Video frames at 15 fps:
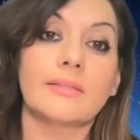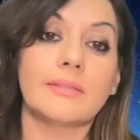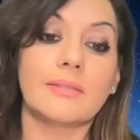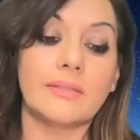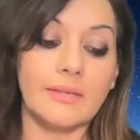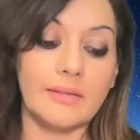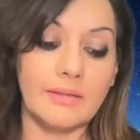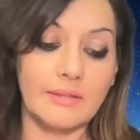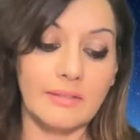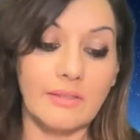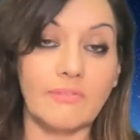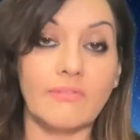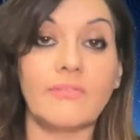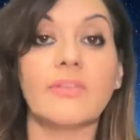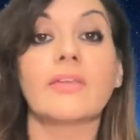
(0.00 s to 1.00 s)

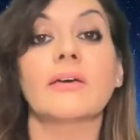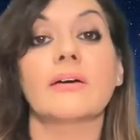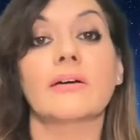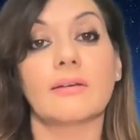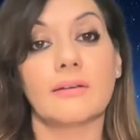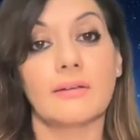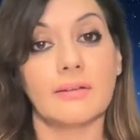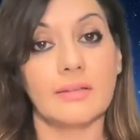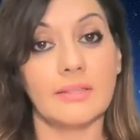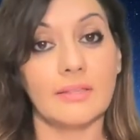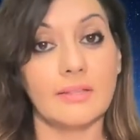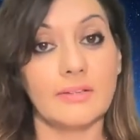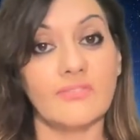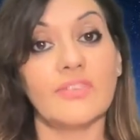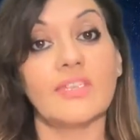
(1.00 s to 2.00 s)
the fear, and
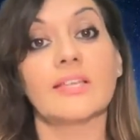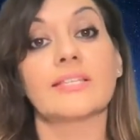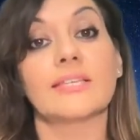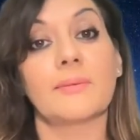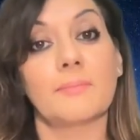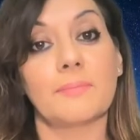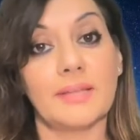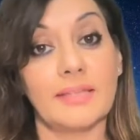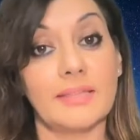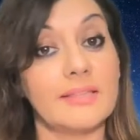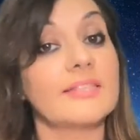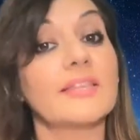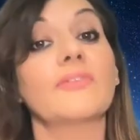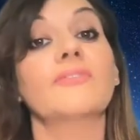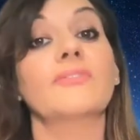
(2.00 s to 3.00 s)
the fear template and the
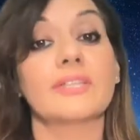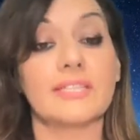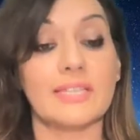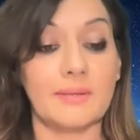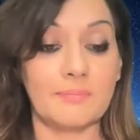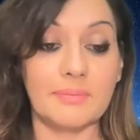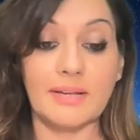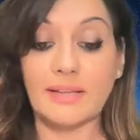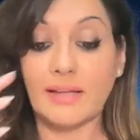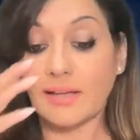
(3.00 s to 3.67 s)
suffering template.